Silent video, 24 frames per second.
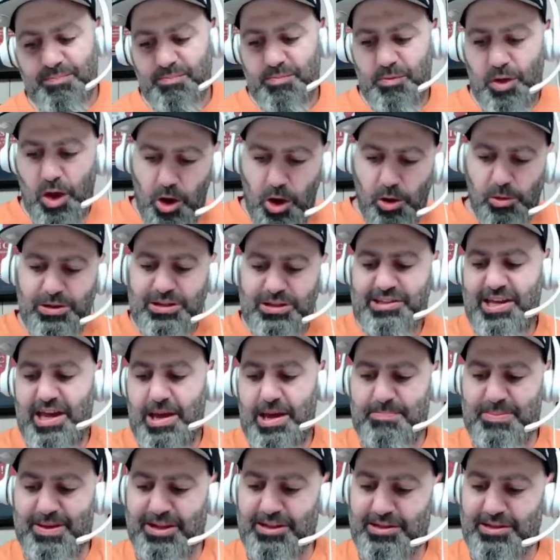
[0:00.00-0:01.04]
Owen
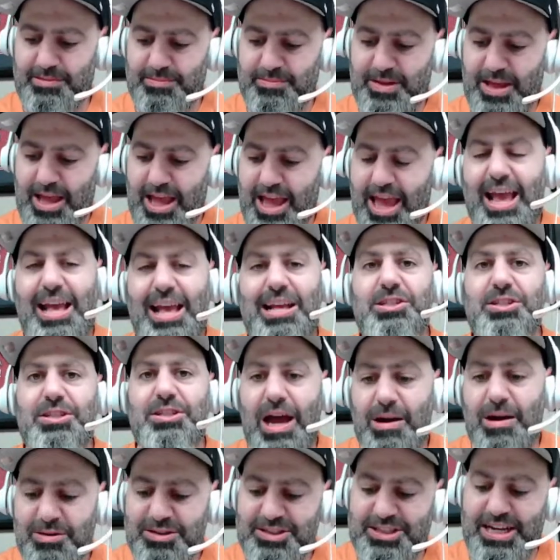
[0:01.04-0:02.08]
Tippett,
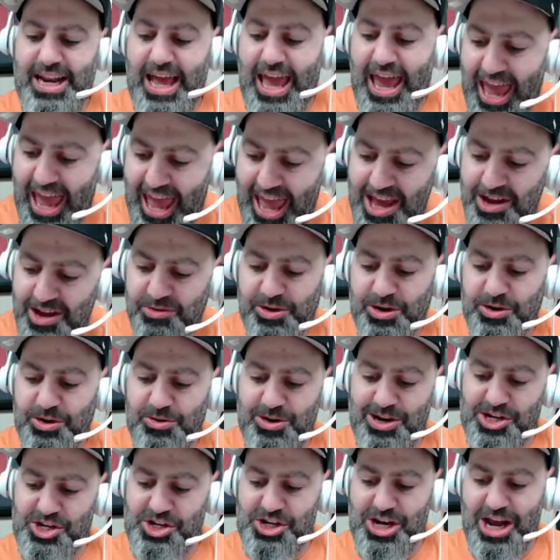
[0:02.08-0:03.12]
that was an angry
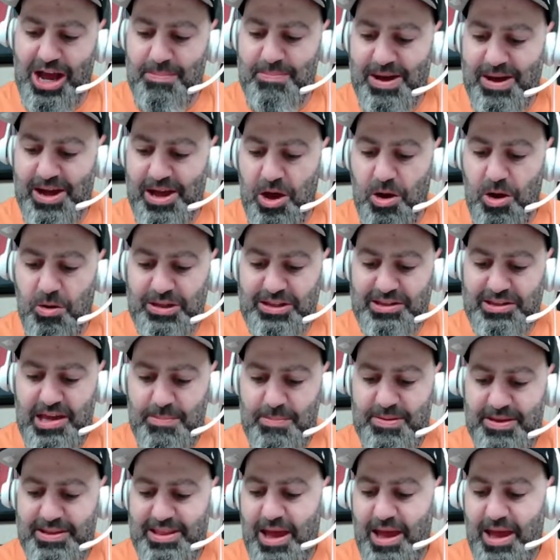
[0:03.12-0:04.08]
wrist shot by Owen Tippett.